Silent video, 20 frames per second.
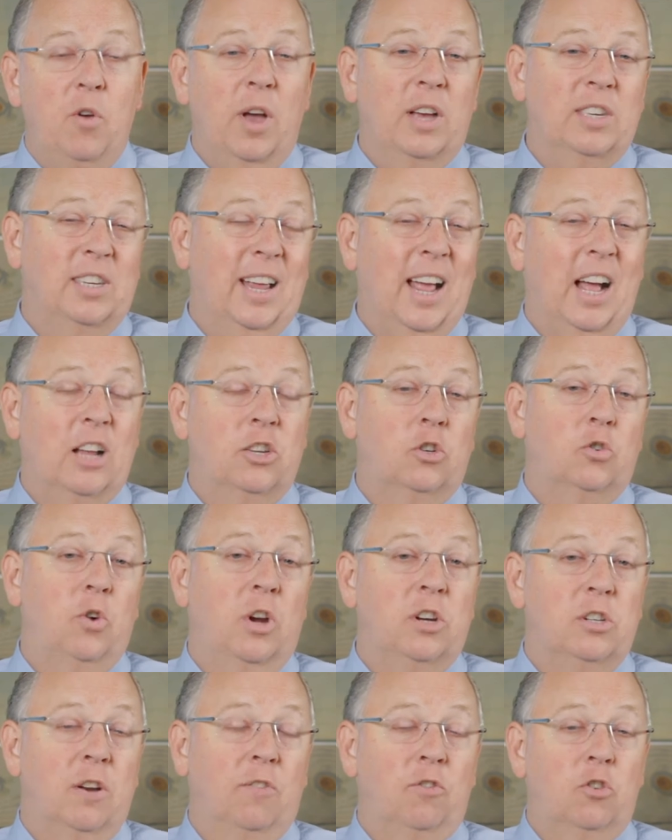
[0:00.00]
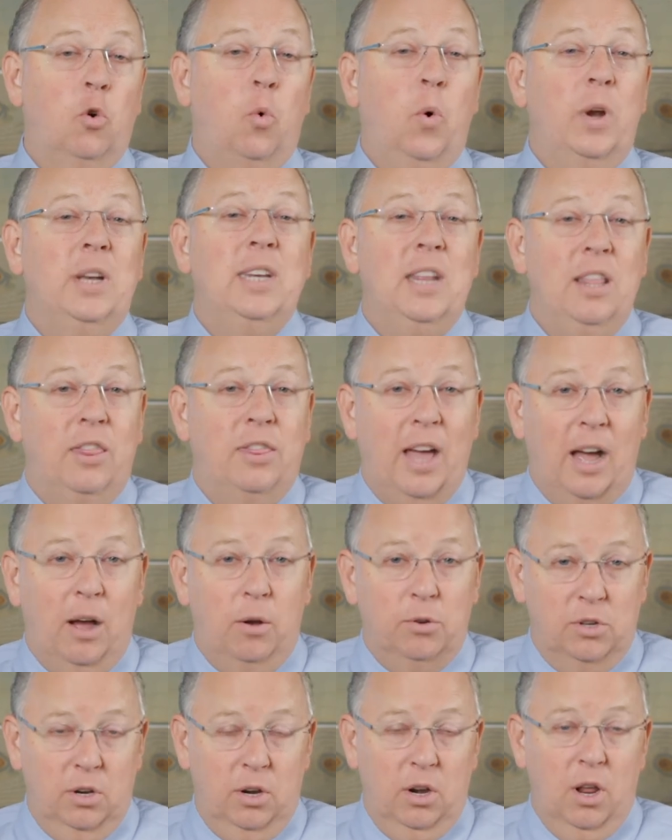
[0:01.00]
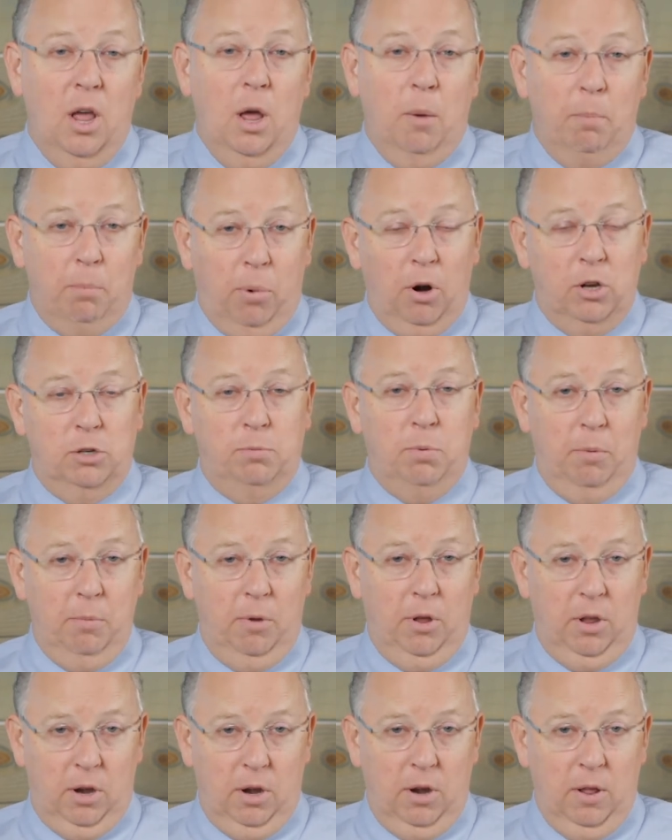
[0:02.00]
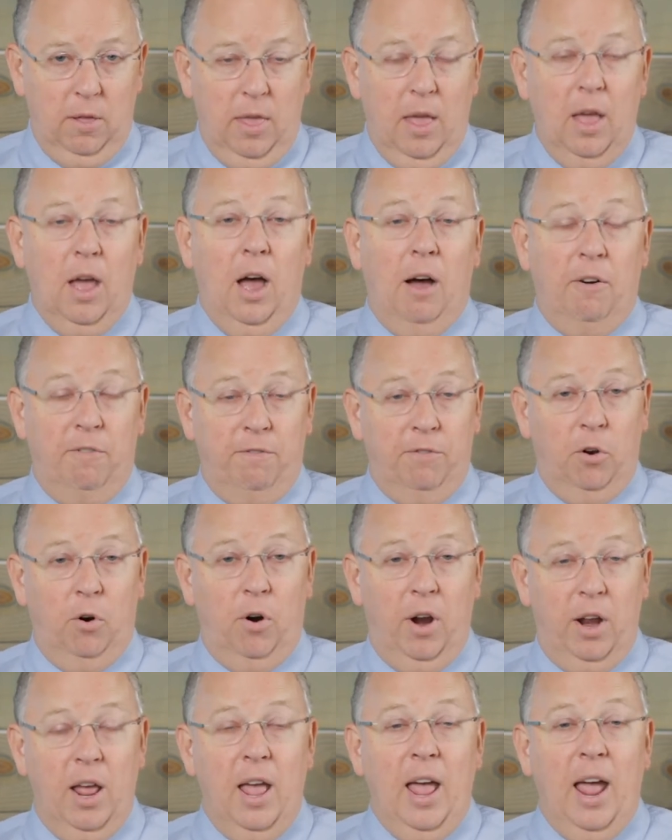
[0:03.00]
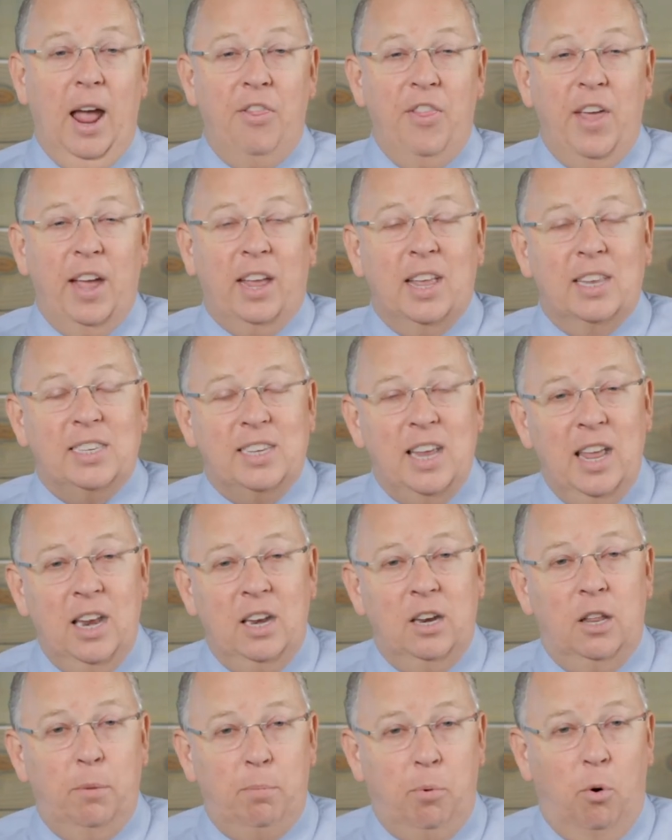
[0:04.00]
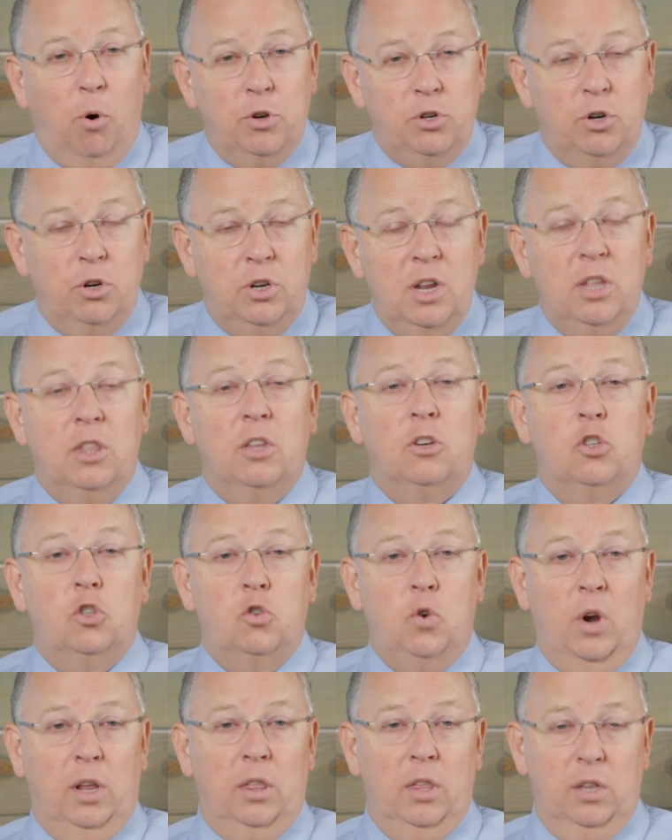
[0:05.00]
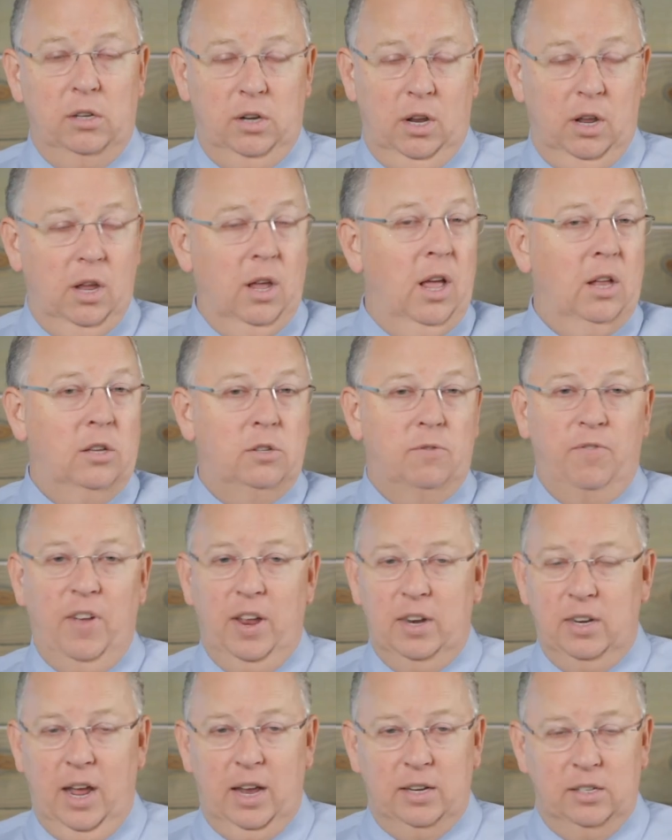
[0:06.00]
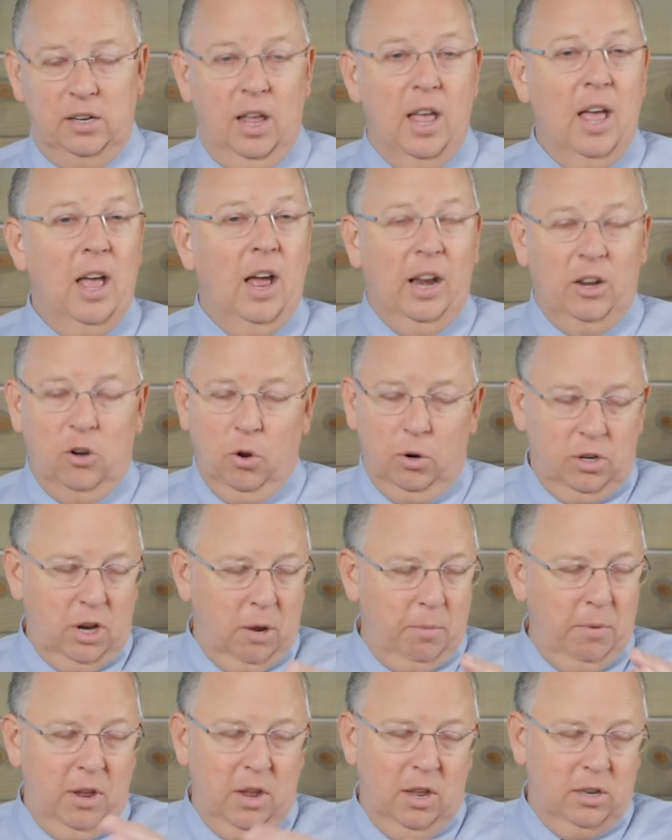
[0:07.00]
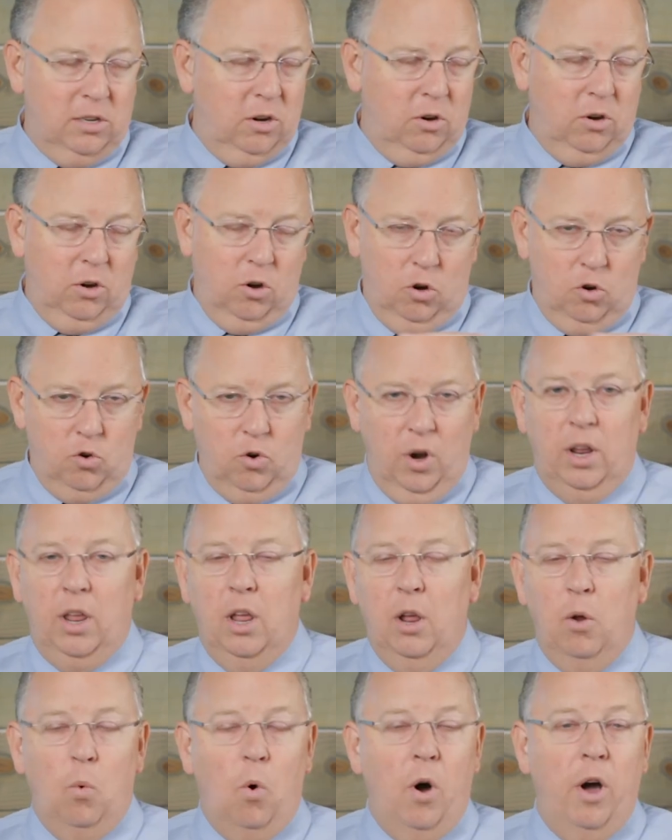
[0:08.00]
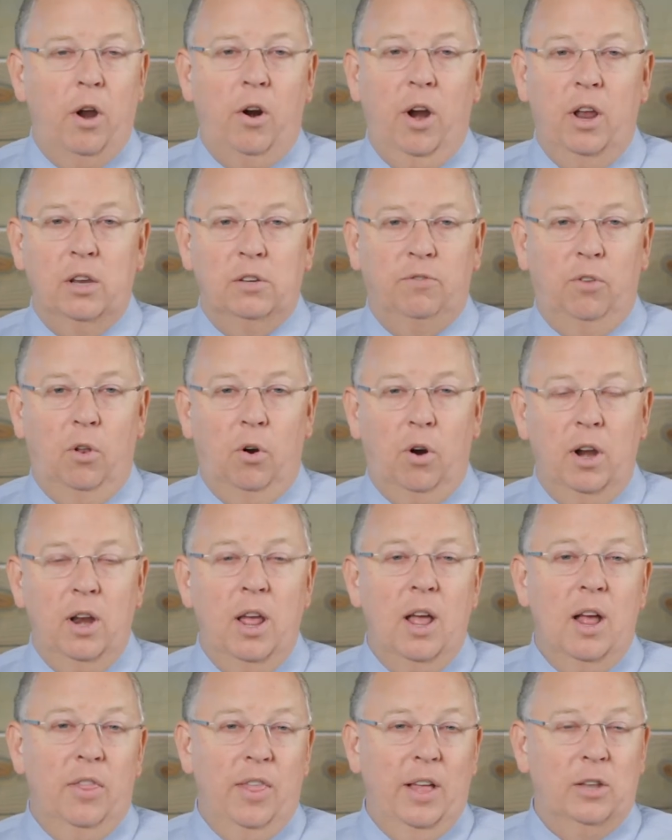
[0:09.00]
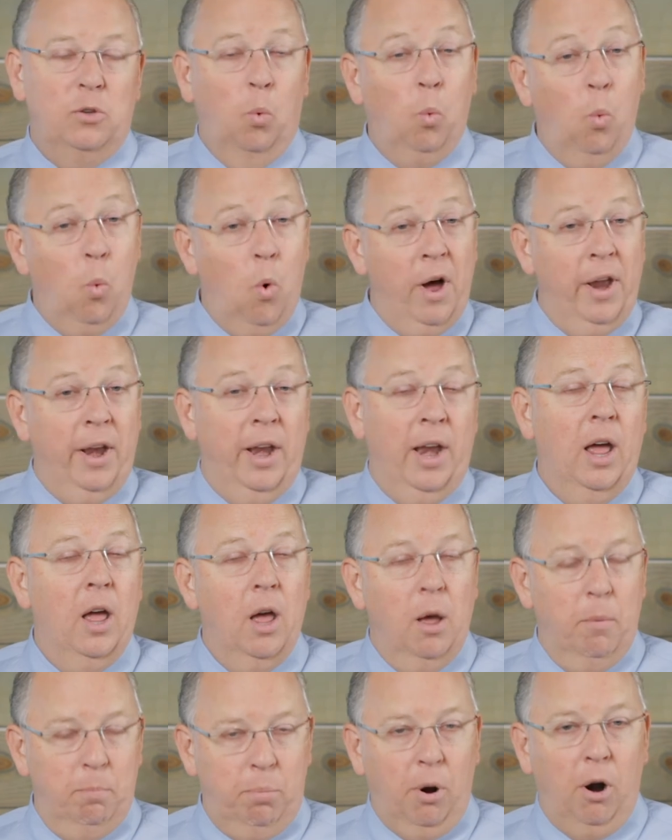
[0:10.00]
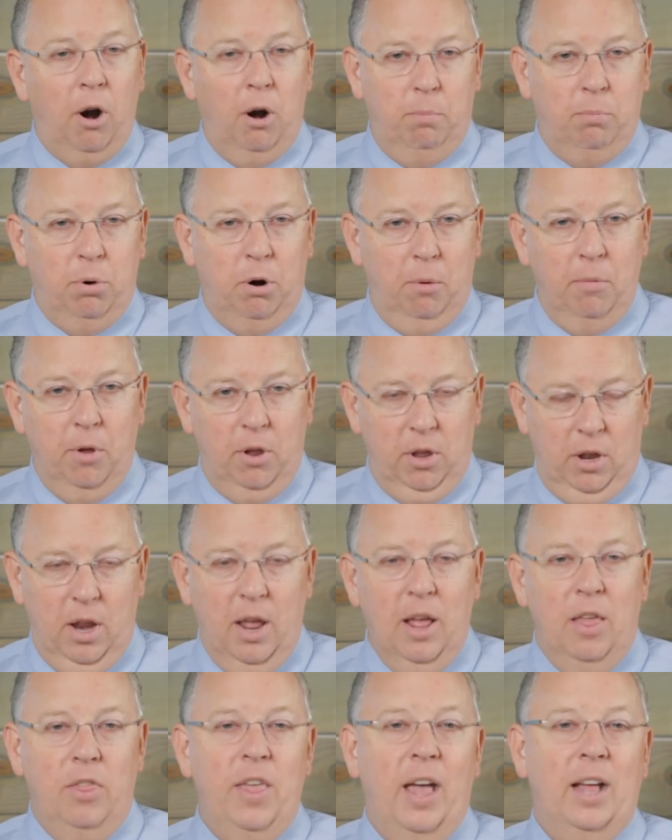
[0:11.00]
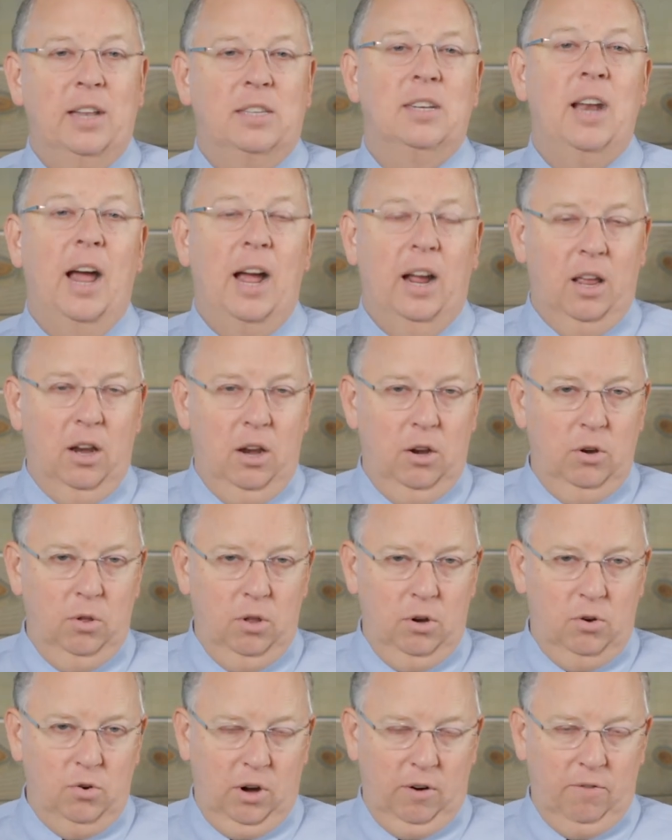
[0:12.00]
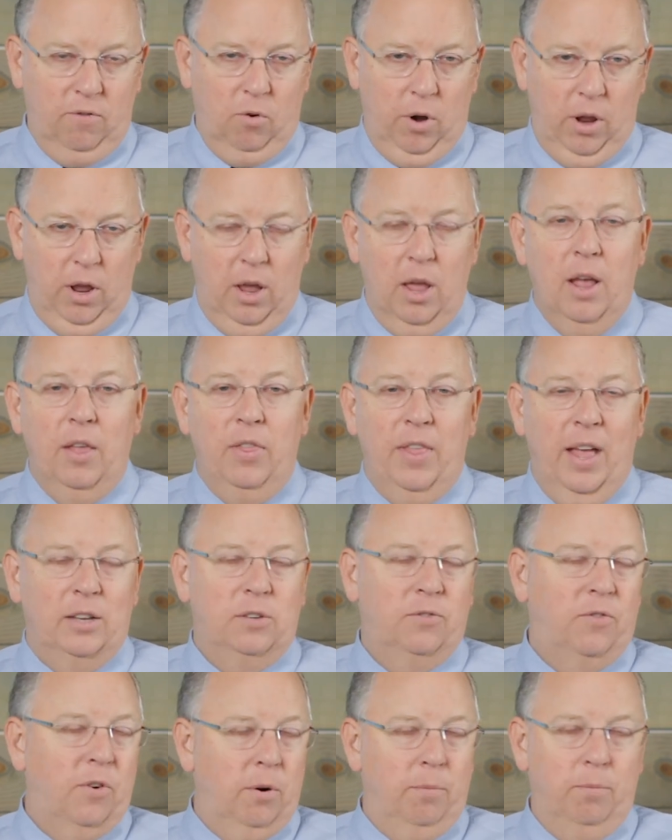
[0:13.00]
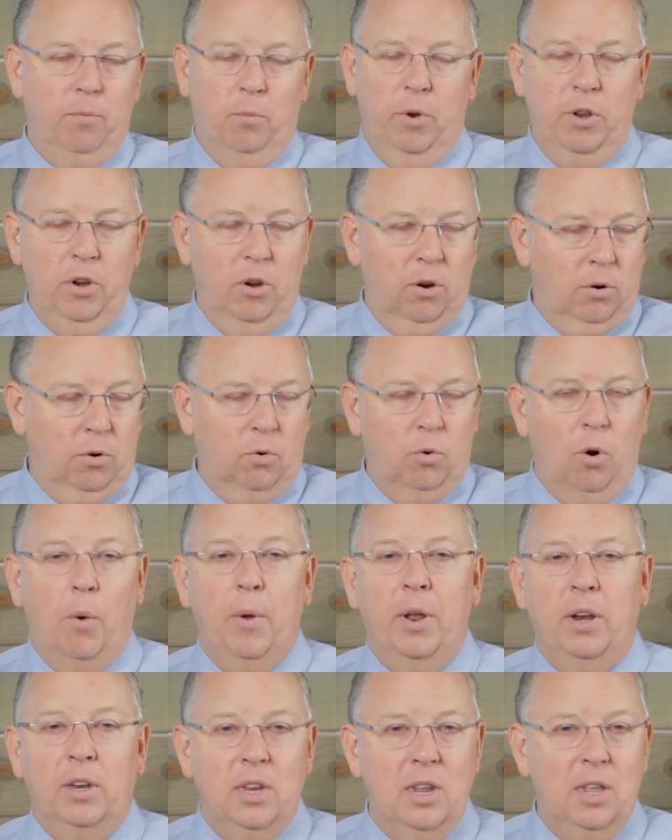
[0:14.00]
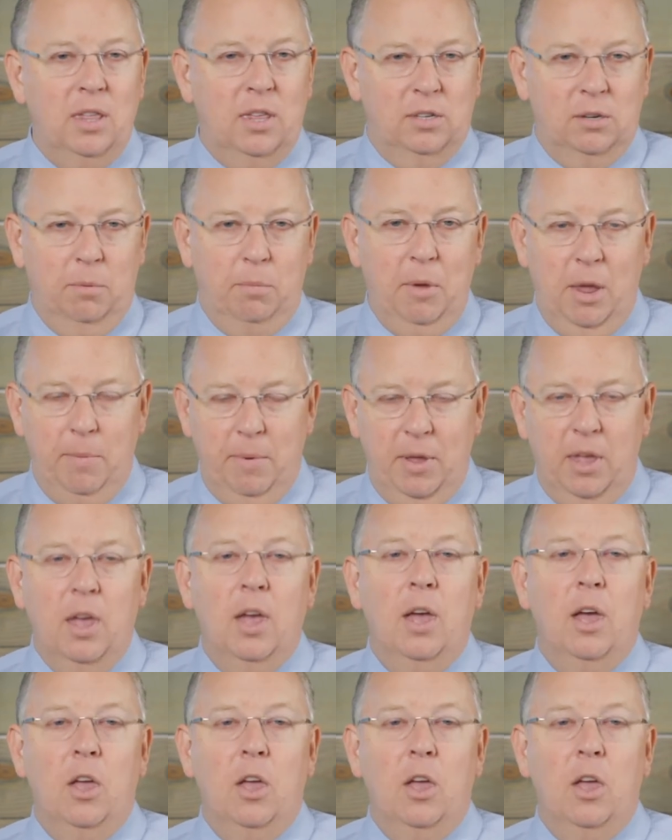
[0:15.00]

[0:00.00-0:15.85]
you has a concentration of 20,000 parts per million of fluoride. And that gets into the pores of your teeth and strengthens it. It's fantastic. Don't tell me it's your drinking water has fluoride. That's one part per million. That's not going to do the trick for you. That's for when you're growing teeth as a baby